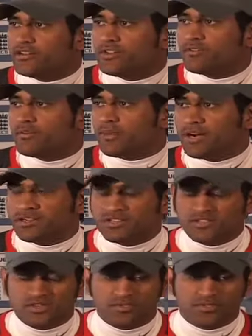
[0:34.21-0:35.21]
you know, if a
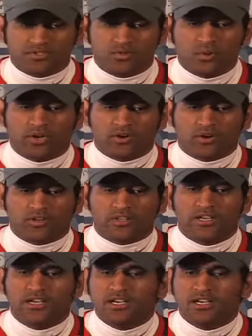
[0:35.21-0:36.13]
partnership is going on,